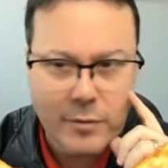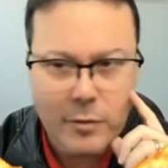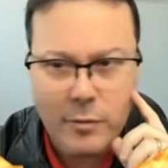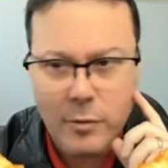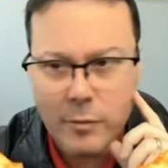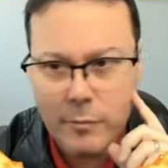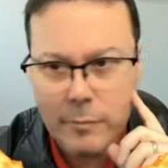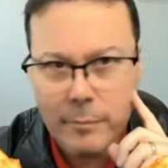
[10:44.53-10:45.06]

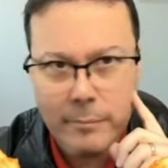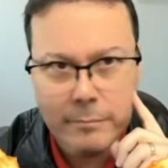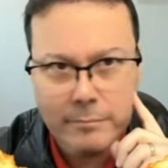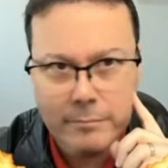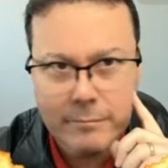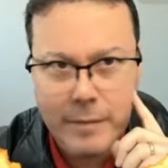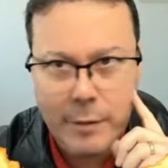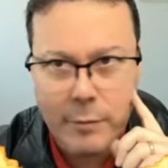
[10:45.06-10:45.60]
No,
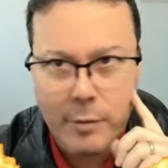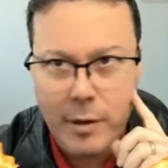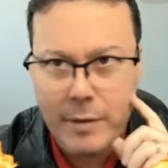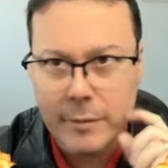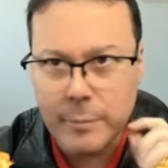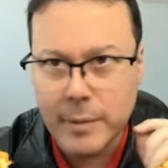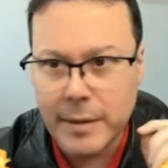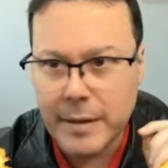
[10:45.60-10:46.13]
I will not
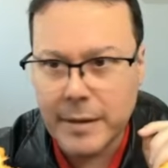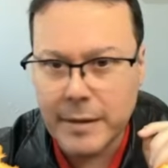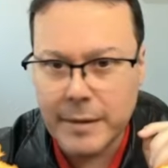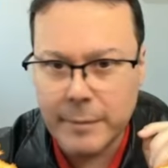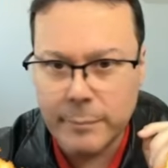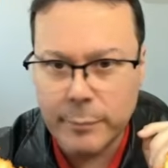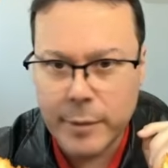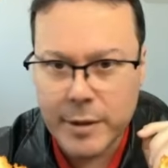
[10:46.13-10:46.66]
play
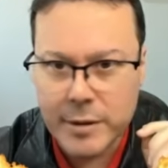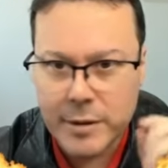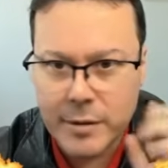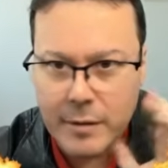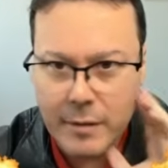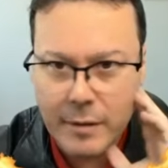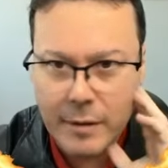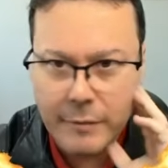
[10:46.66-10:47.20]
a
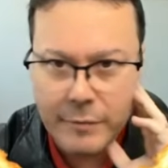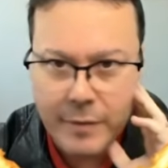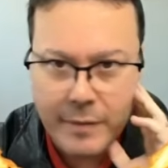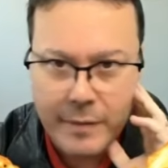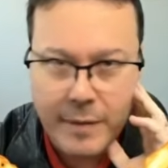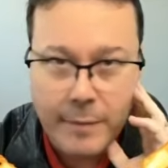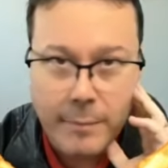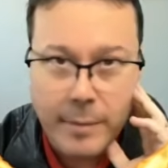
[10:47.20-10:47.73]
Preacher of the
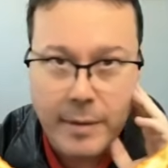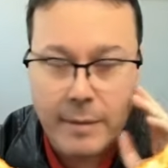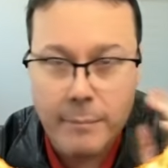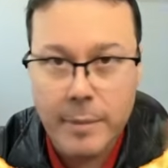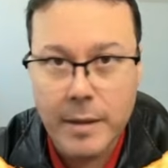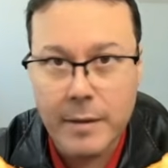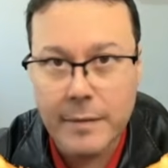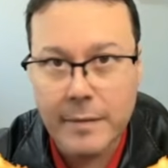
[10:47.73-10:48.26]
Scheme
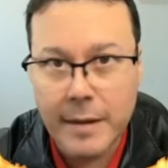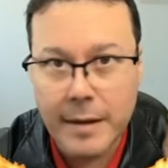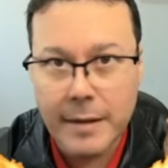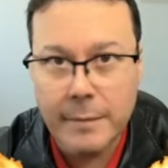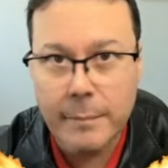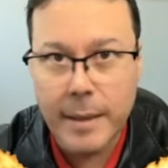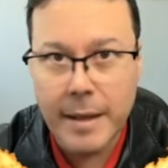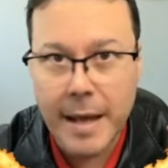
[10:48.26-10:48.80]
because
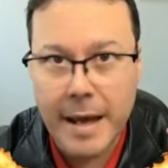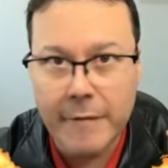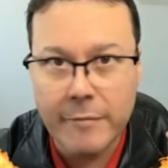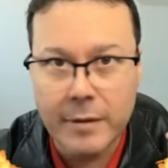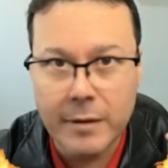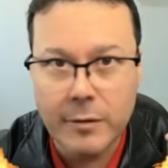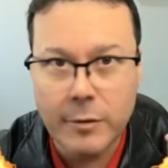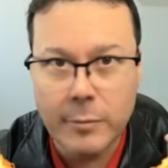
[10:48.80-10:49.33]
they may have
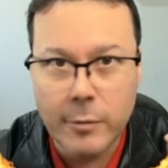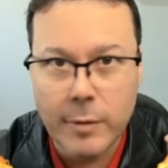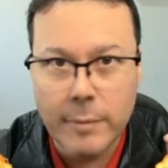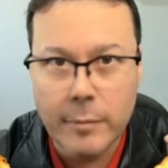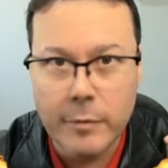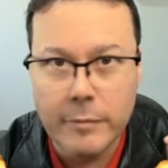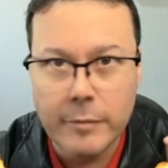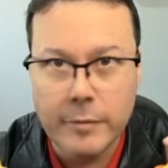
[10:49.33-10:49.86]
a global
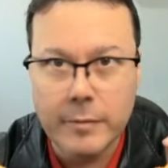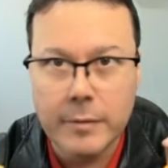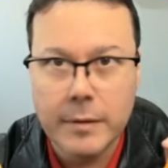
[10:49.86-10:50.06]
removal.